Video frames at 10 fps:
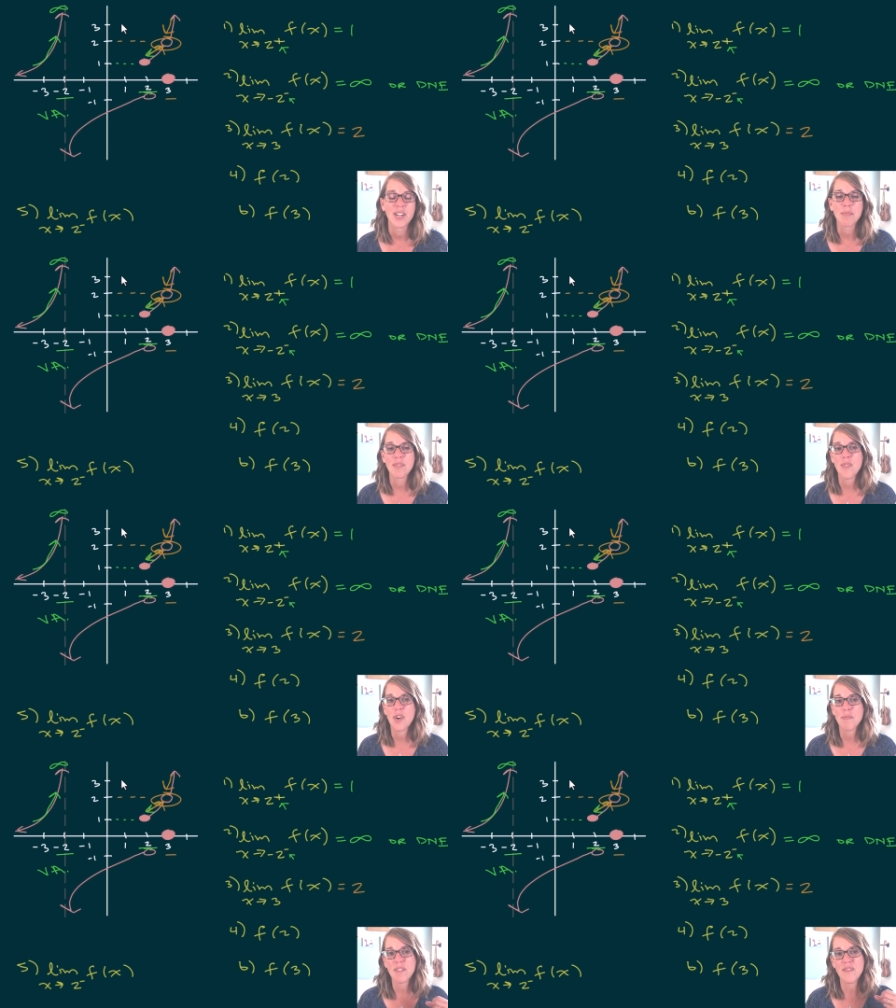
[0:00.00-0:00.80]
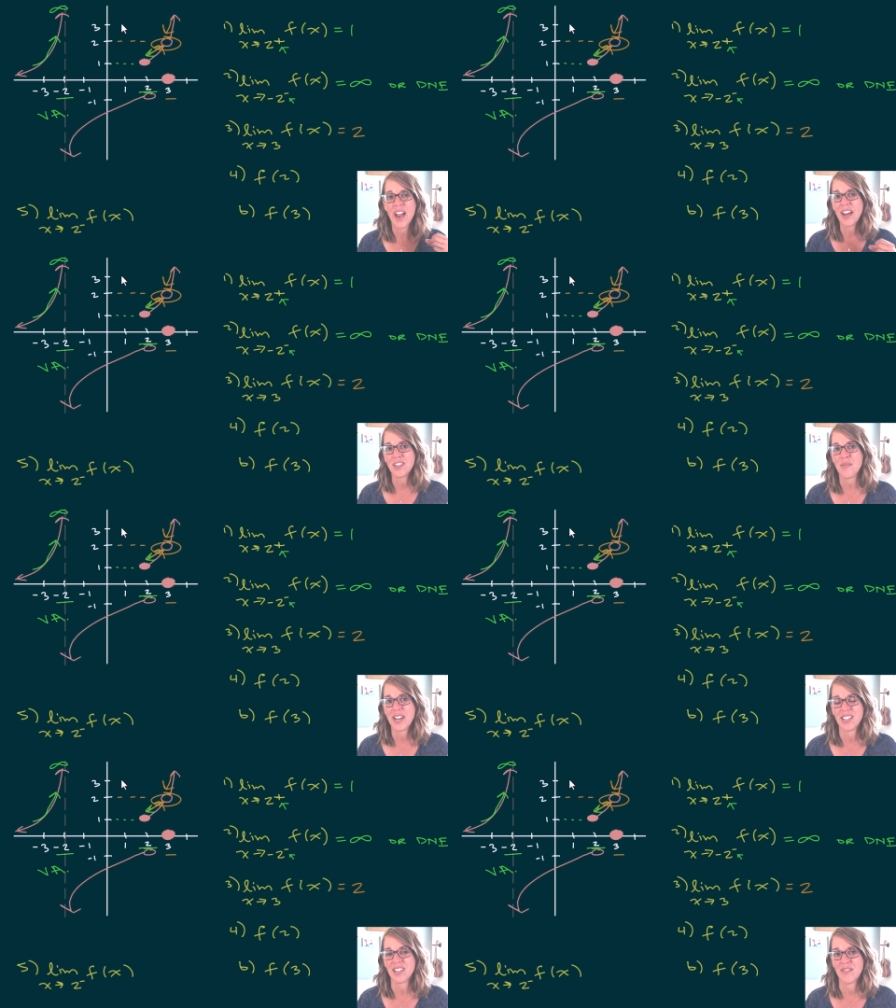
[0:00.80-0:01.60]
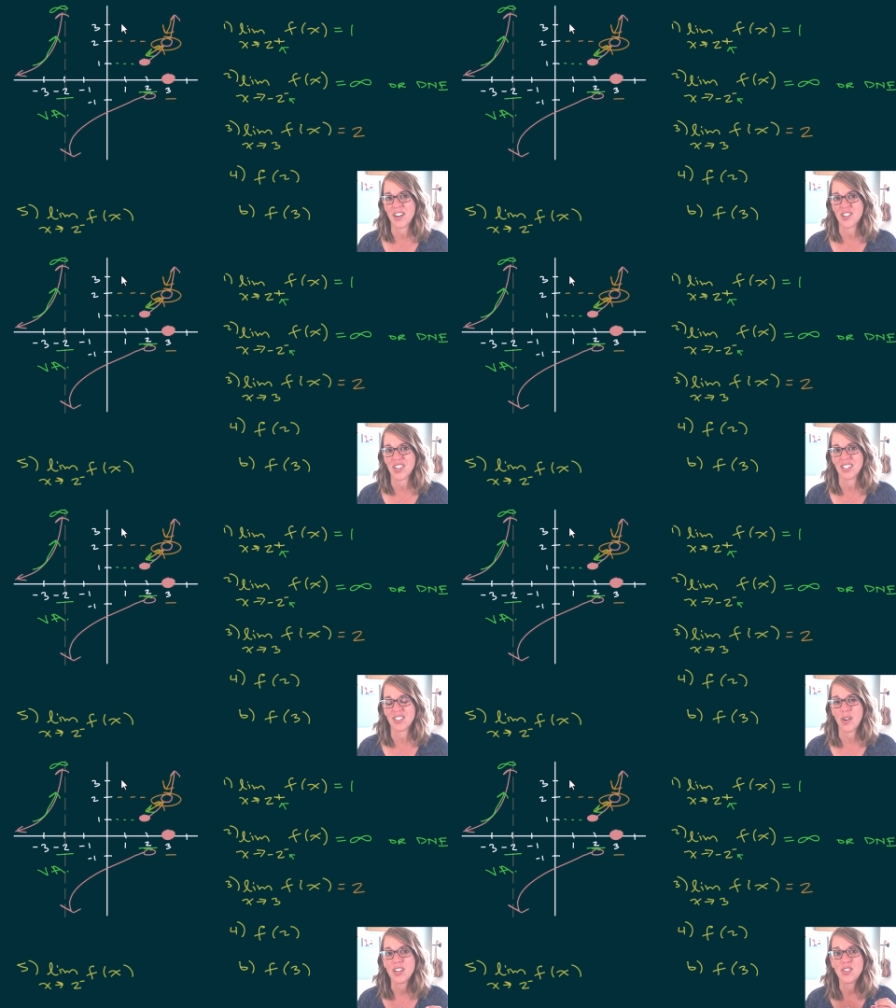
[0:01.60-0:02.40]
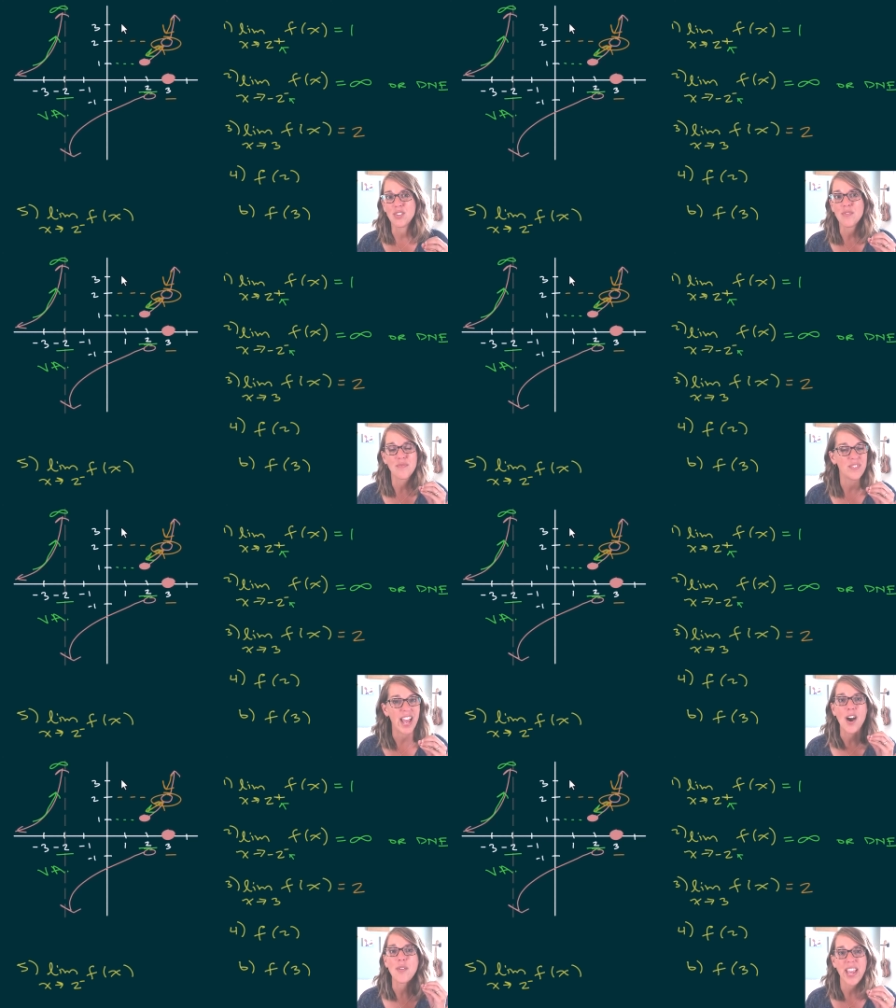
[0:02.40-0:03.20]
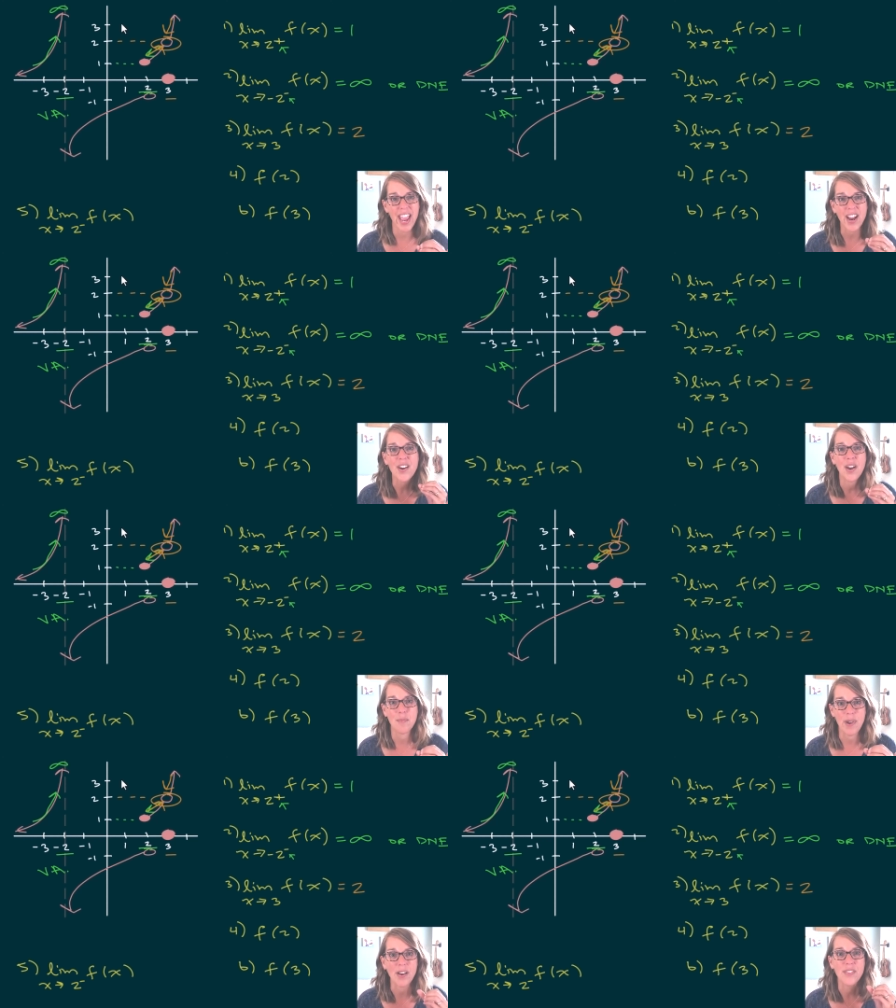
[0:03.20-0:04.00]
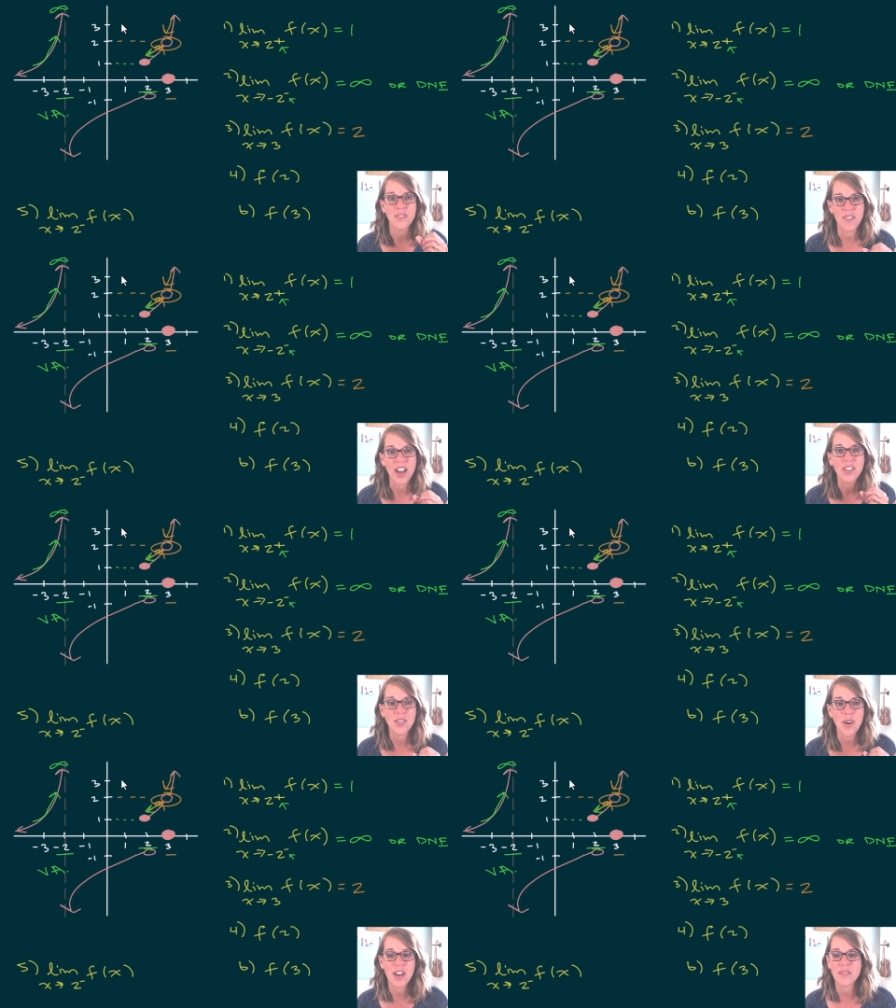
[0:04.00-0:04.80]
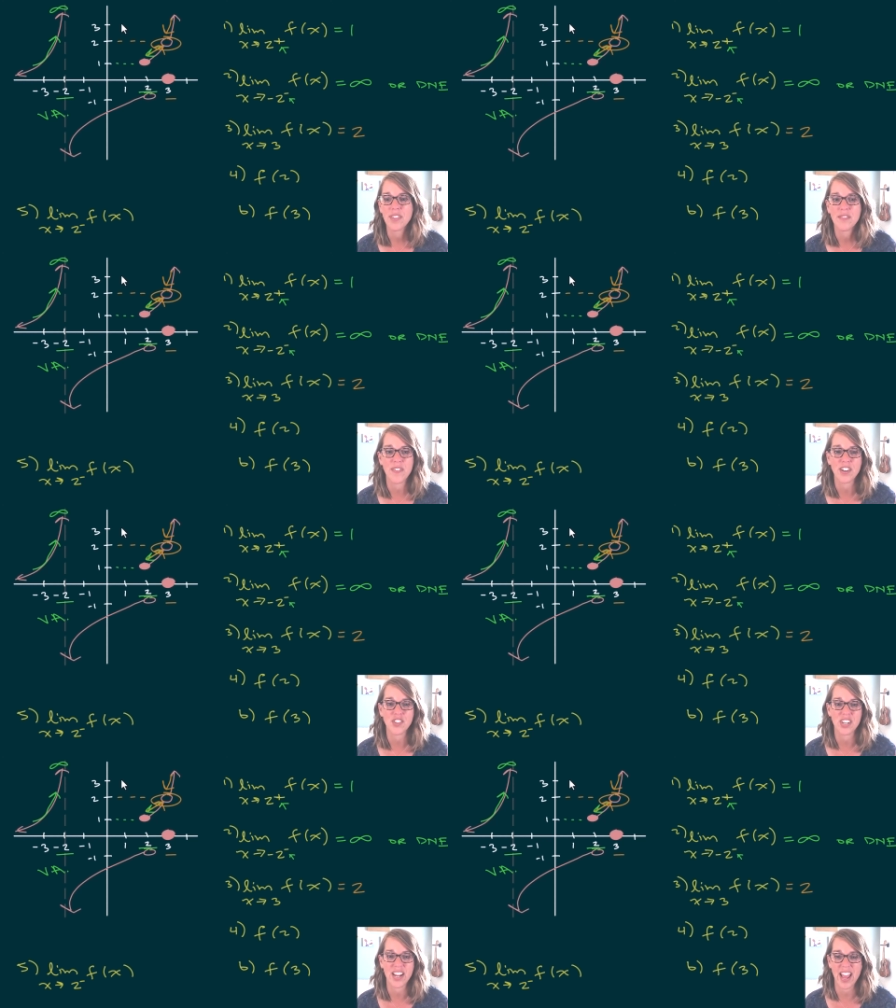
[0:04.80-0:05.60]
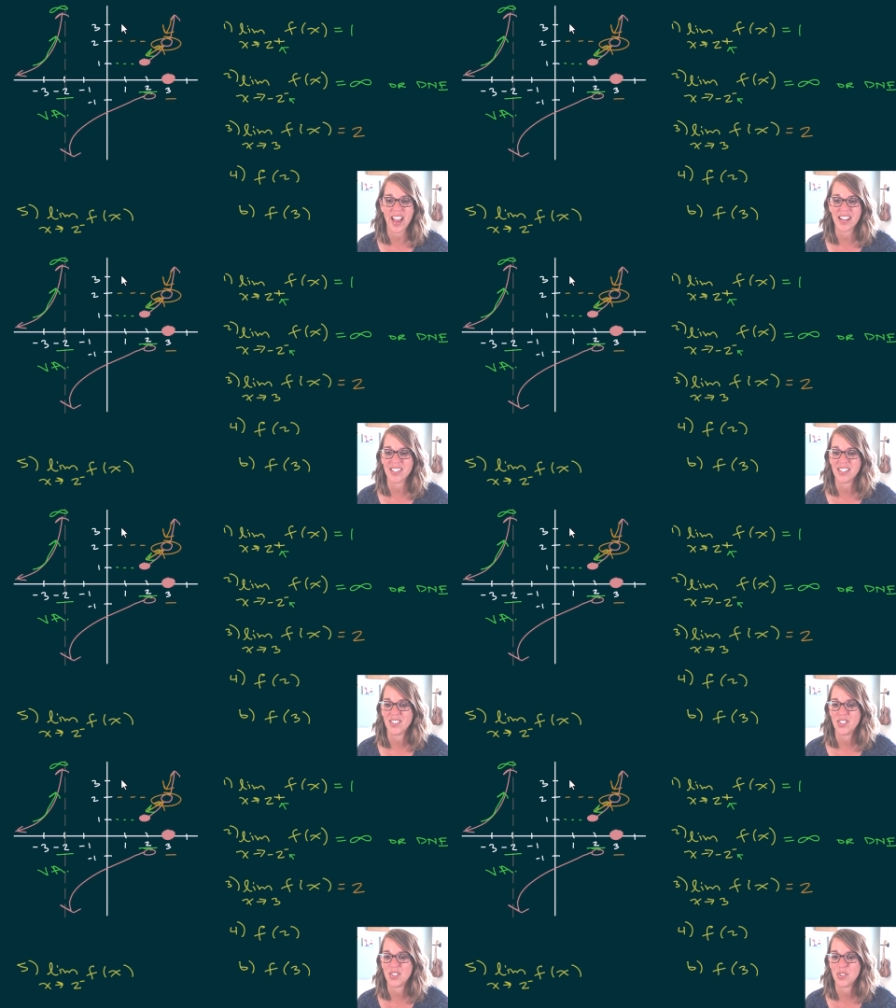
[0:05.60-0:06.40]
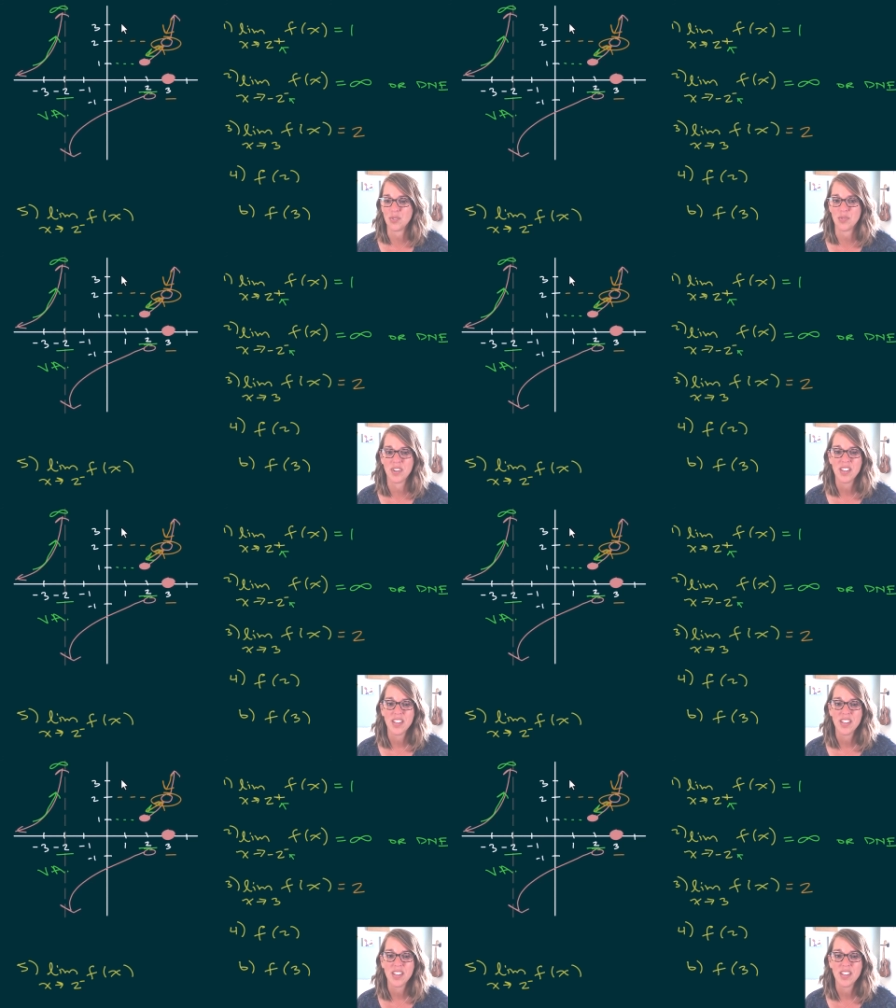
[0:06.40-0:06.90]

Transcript: Number four, I'm evaluating the function. So I do now care about the value of the function at 2.